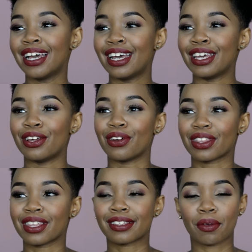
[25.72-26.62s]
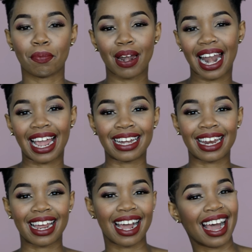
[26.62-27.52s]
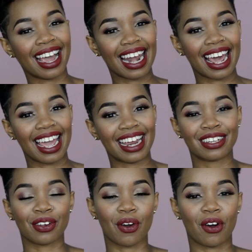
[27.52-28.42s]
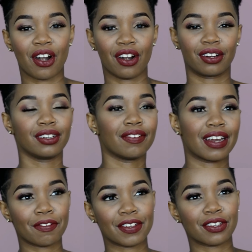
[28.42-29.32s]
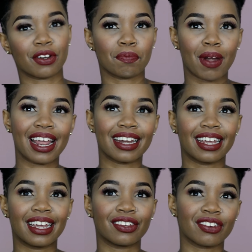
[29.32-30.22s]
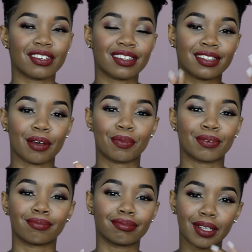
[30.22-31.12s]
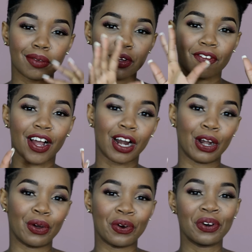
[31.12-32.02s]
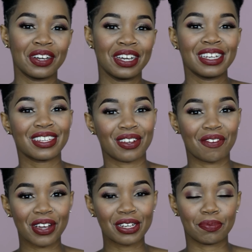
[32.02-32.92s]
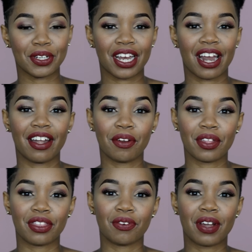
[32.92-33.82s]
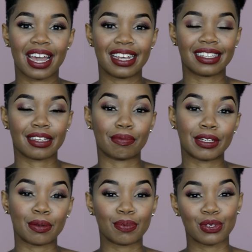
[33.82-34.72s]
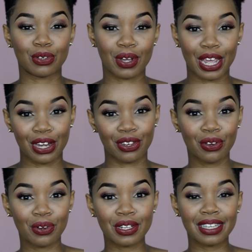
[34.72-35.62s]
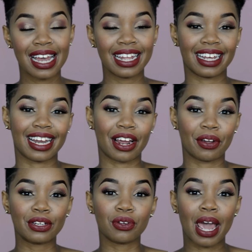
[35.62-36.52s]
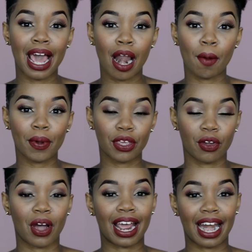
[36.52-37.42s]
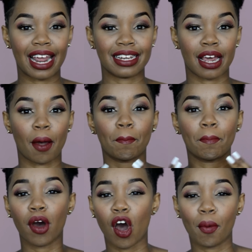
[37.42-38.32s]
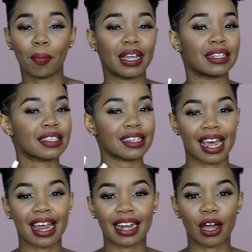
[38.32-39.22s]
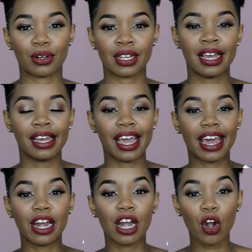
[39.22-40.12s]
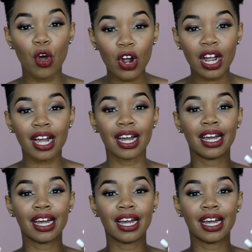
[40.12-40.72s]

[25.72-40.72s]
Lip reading: you know, this blinding highlight, or even if it's not blinding, just some sort of a glow. So I'm going to be sharing with you guys some tips you can use that are going to help your highlighter pop and stand out and look